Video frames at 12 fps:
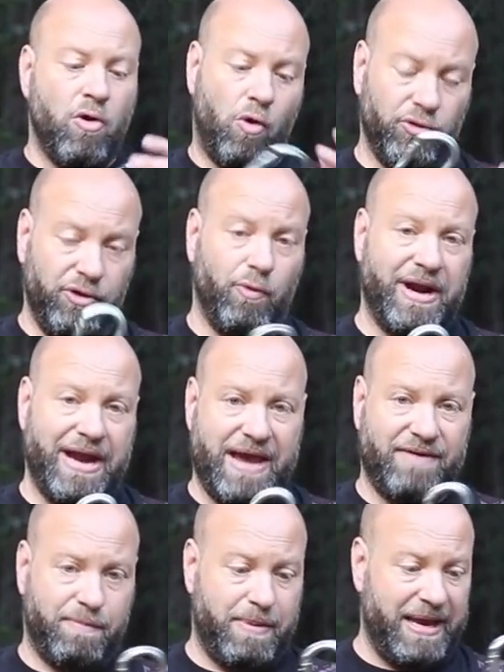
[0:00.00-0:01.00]
Only one I
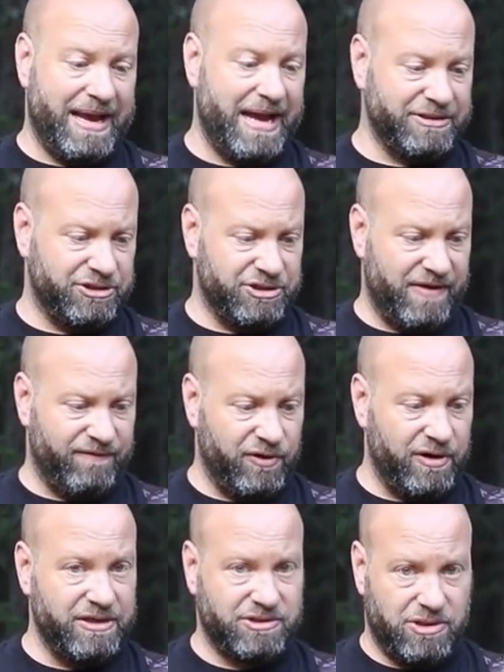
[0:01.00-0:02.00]
have to pay conscious
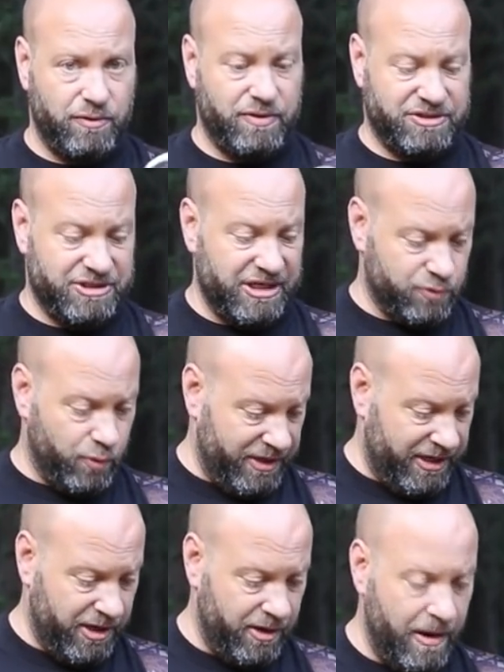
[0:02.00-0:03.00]
effort is to is this one
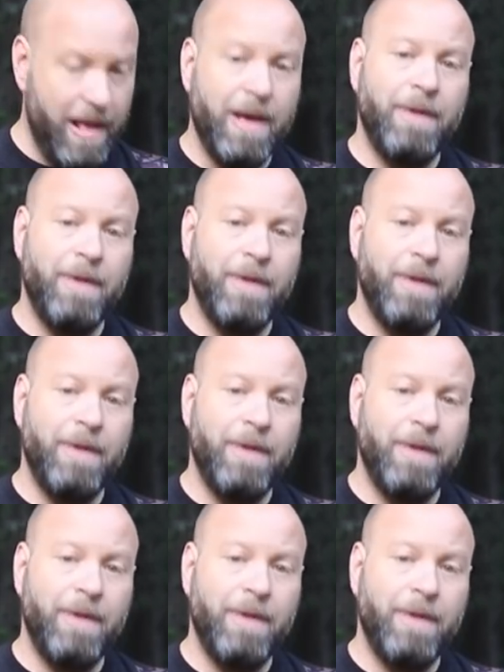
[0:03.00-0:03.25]
here